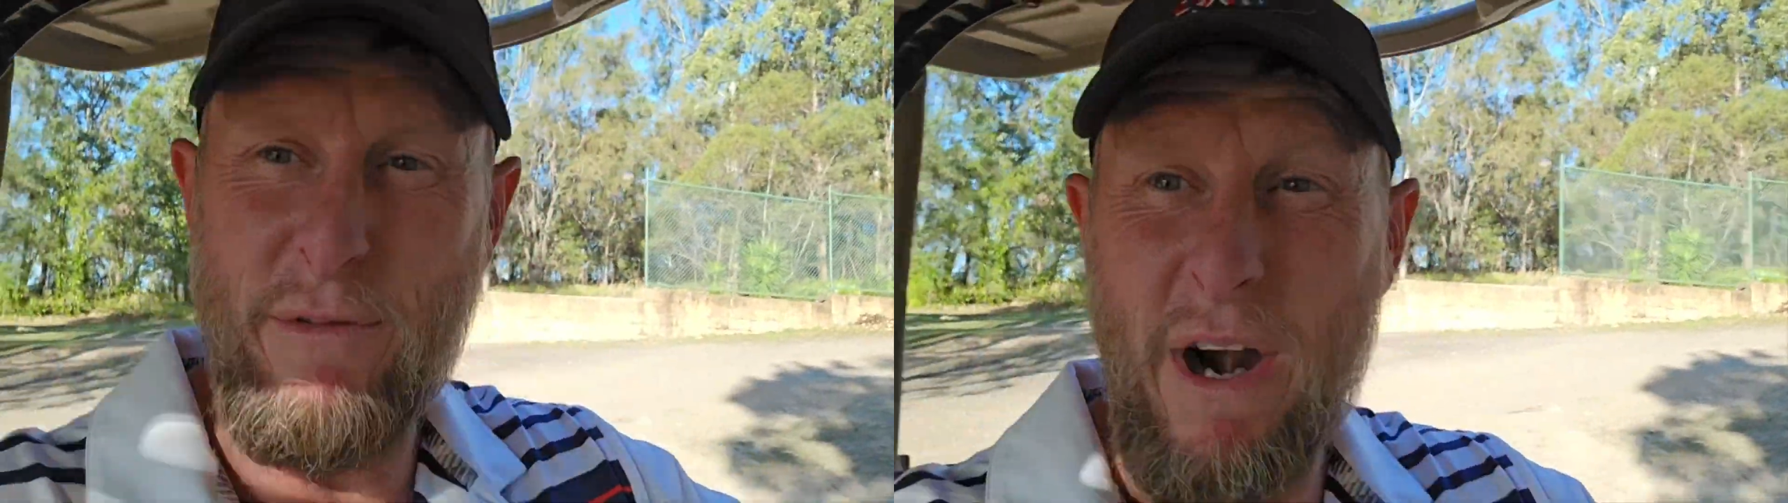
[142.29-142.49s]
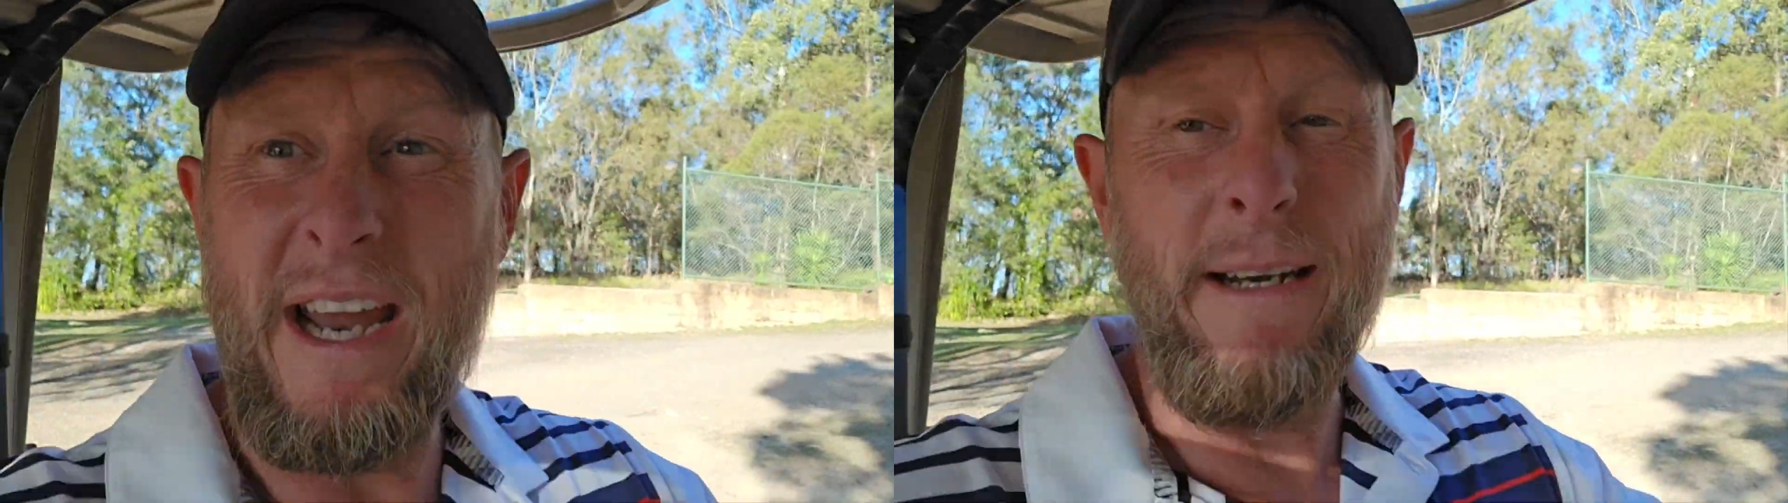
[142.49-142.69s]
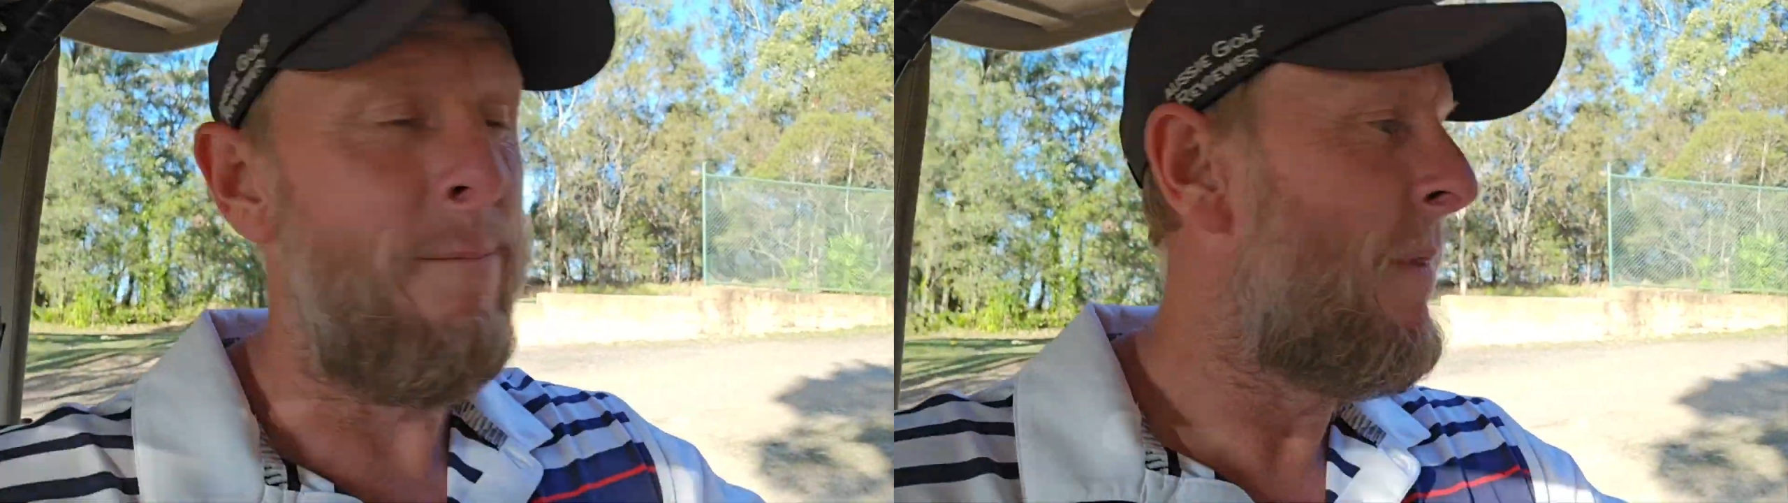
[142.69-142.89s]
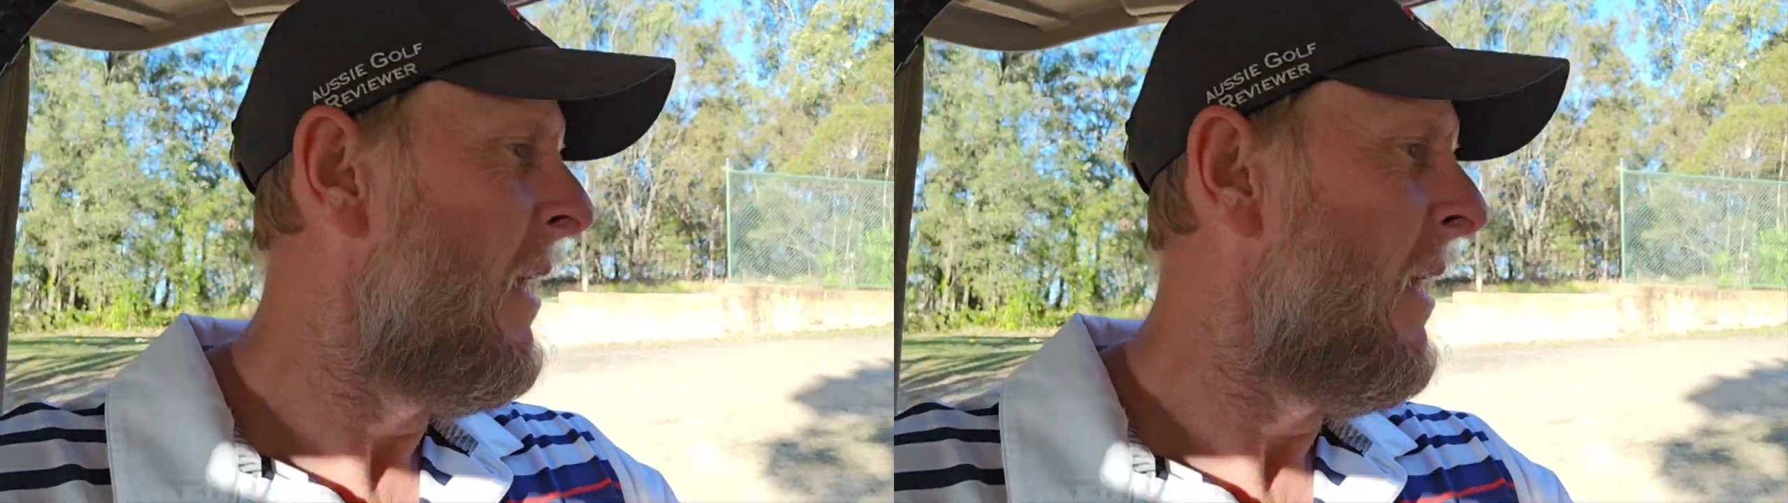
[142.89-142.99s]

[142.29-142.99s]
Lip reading: of rain.